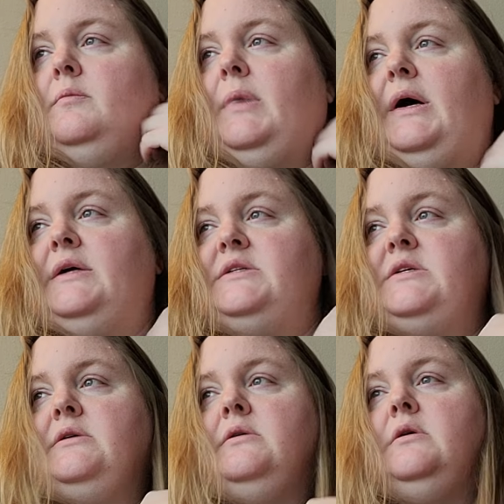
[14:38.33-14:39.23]
but
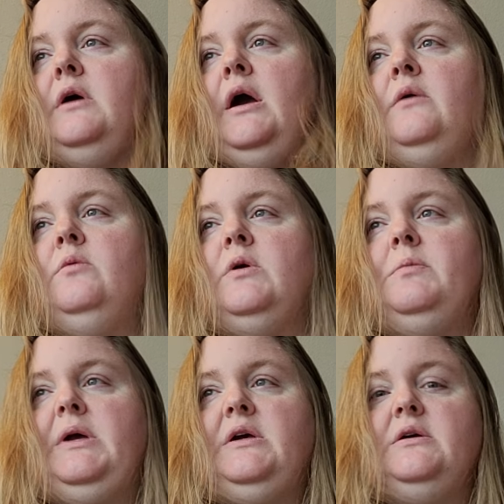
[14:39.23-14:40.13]
I will
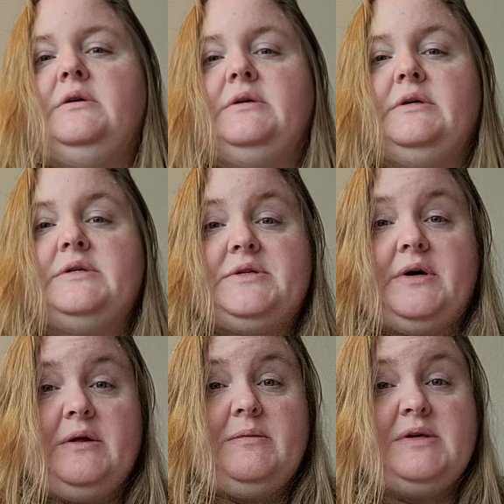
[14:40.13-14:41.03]
be
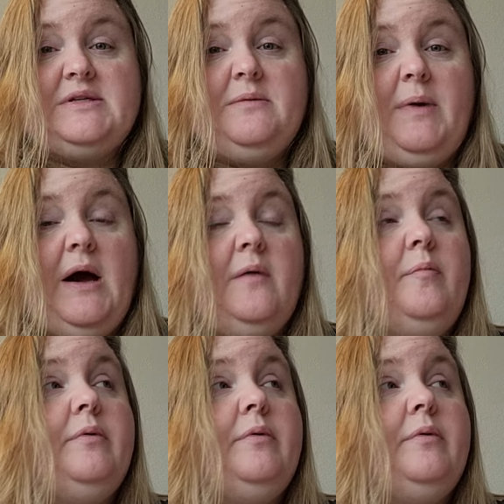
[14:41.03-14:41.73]
starting my CPAP,